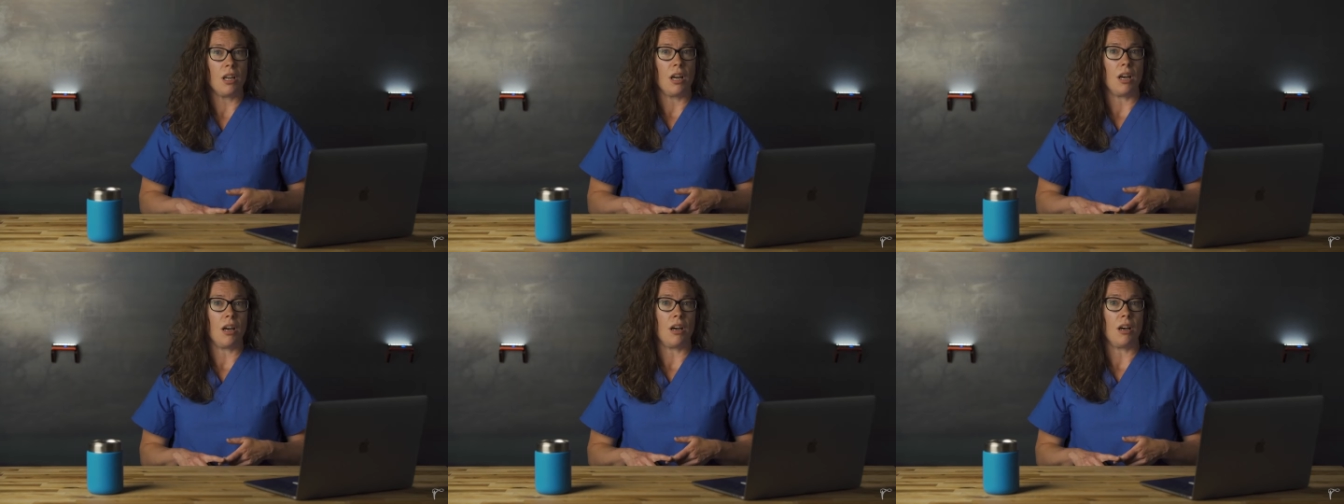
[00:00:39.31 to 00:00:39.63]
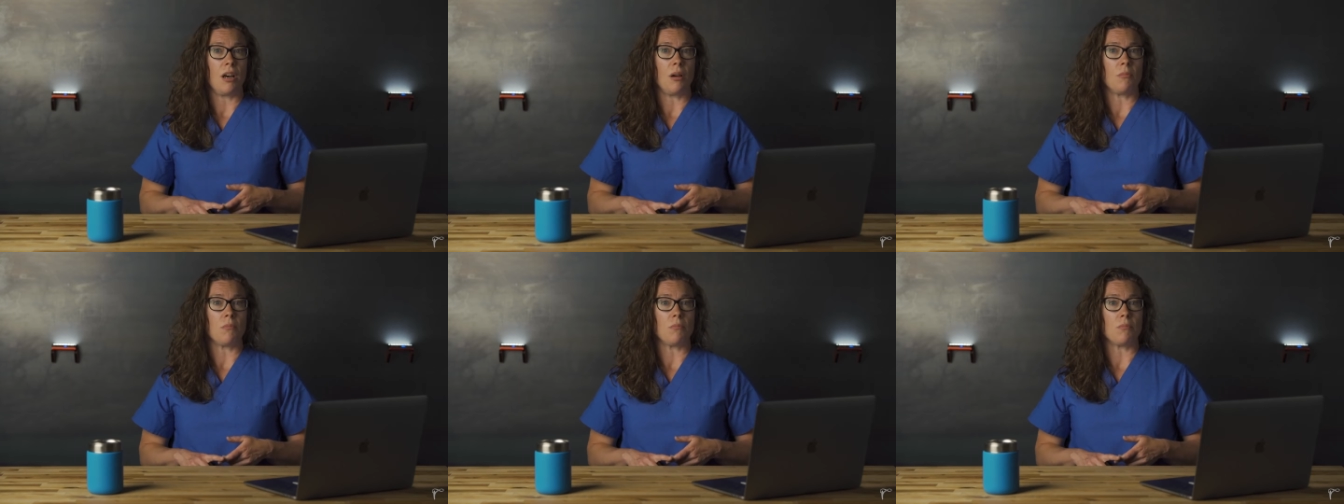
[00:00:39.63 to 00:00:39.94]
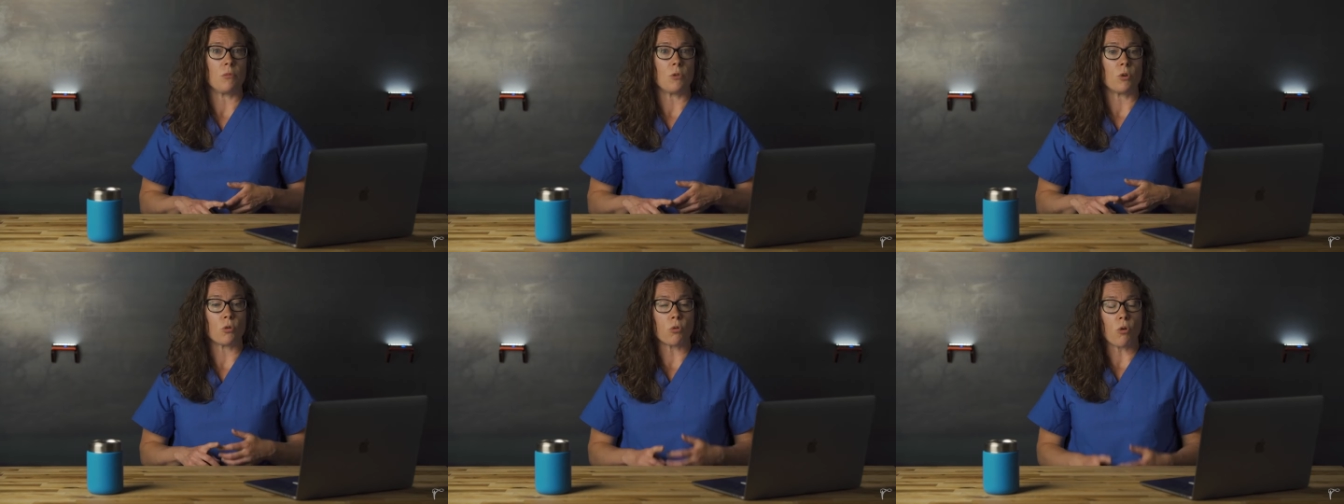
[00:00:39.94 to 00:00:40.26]

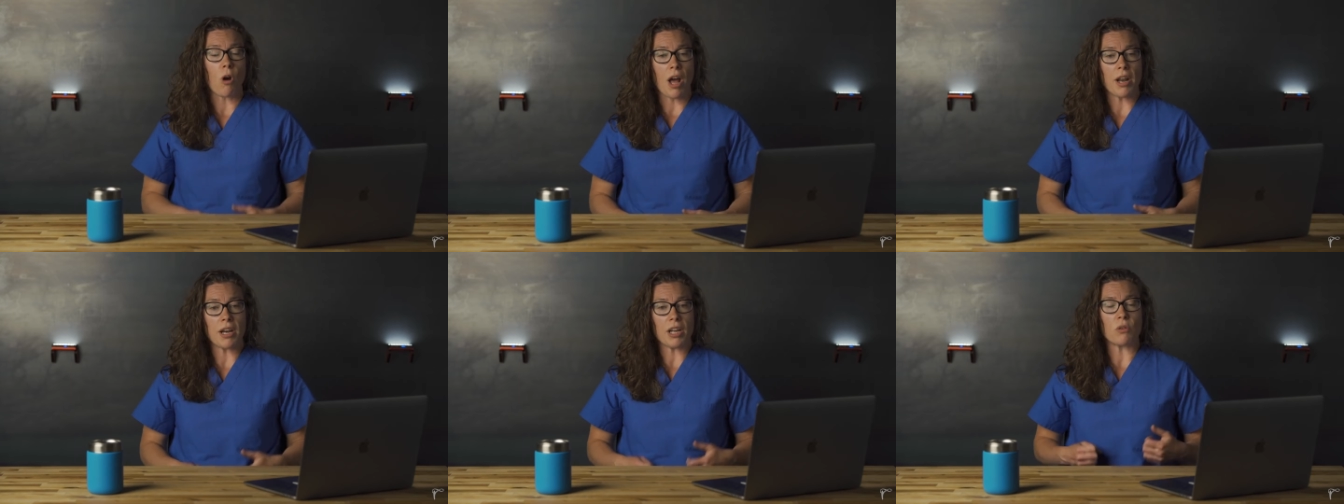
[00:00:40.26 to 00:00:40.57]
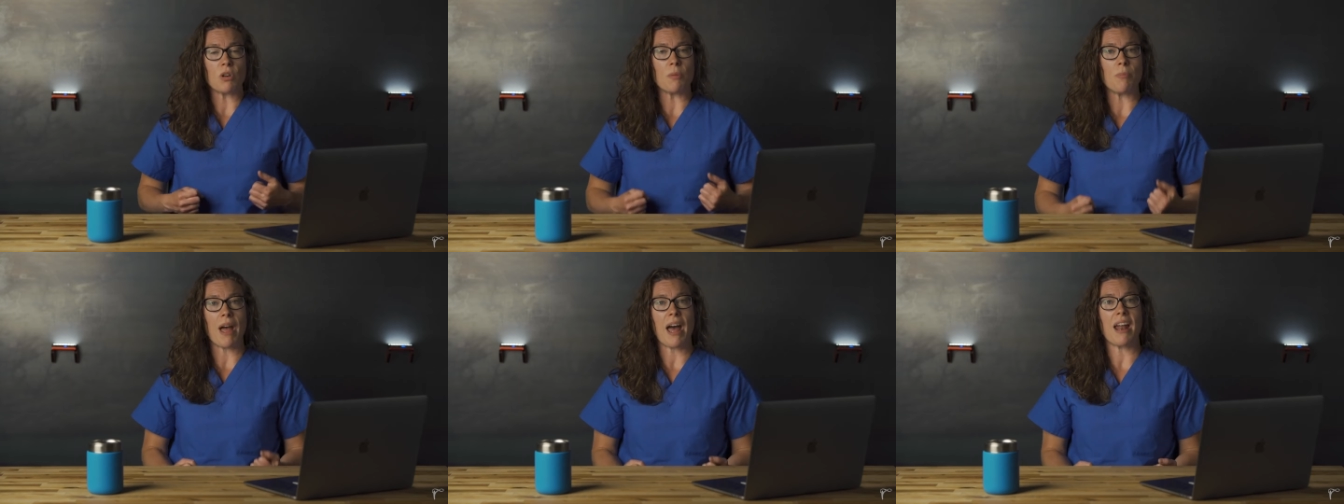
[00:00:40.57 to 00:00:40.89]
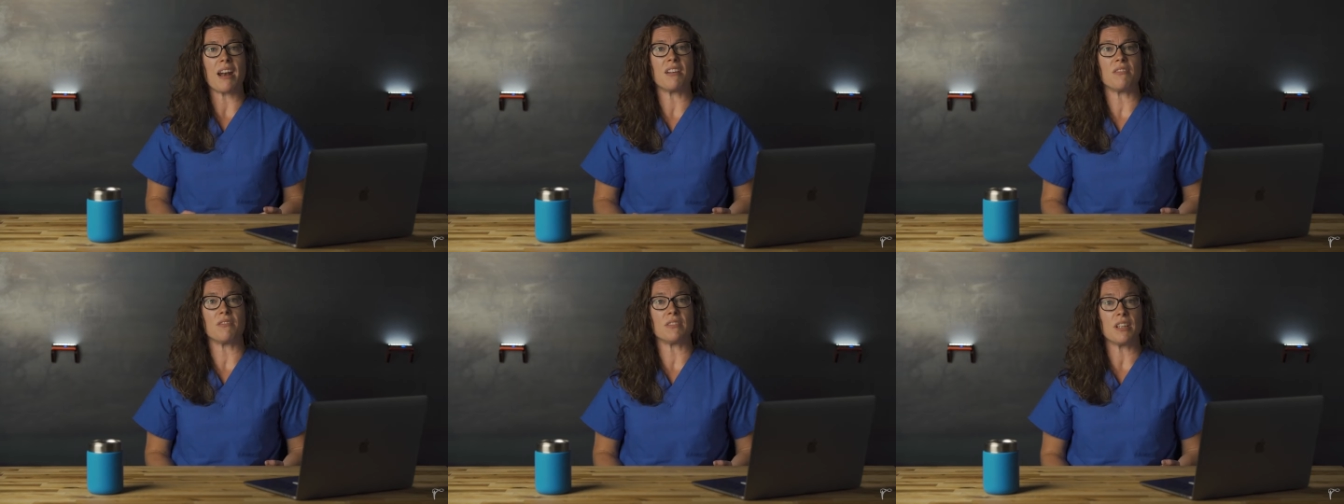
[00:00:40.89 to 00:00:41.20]
um, chronic
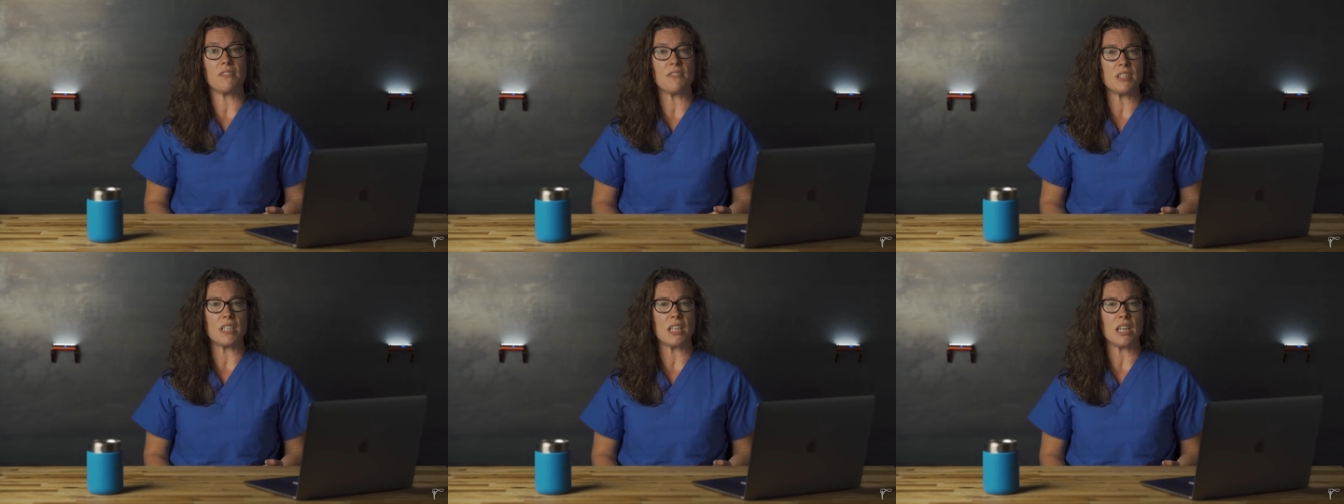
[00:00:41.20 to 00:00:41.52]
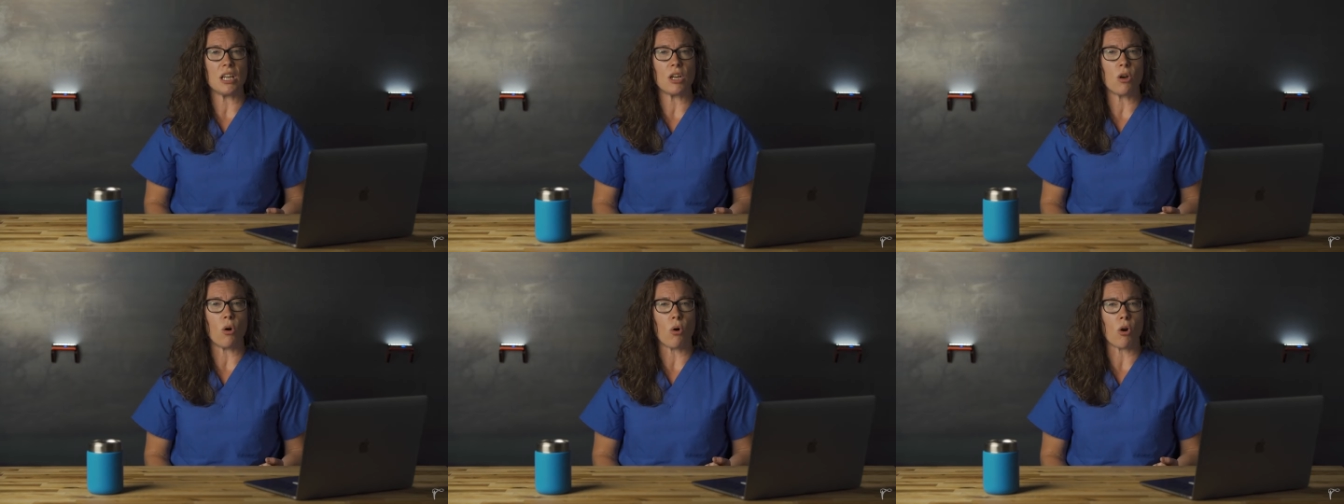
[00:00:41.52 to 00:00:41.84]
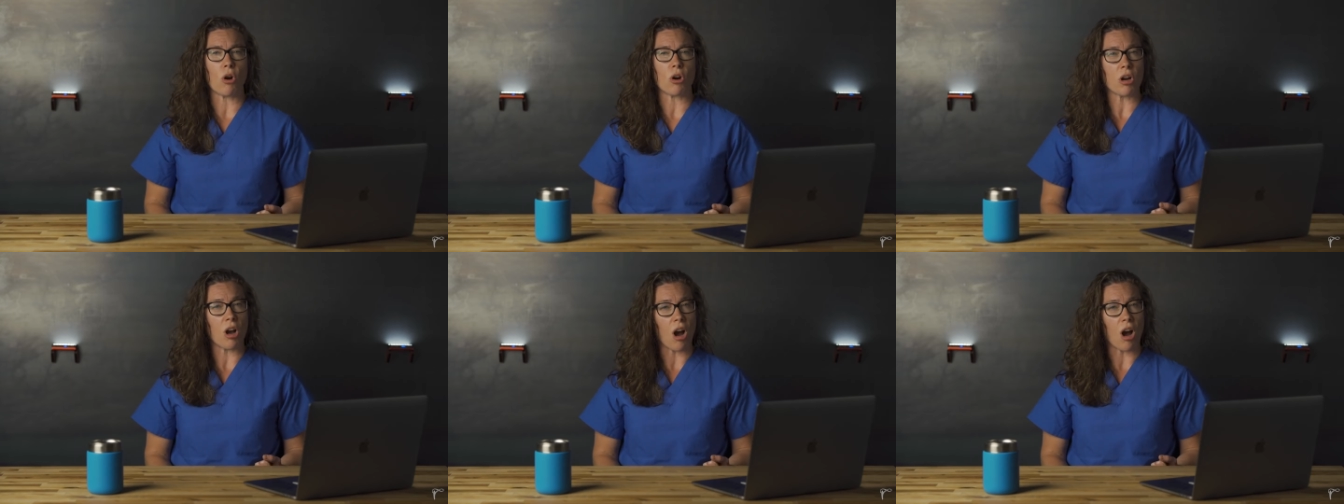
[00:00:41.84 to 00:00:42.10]
repetitive lifting or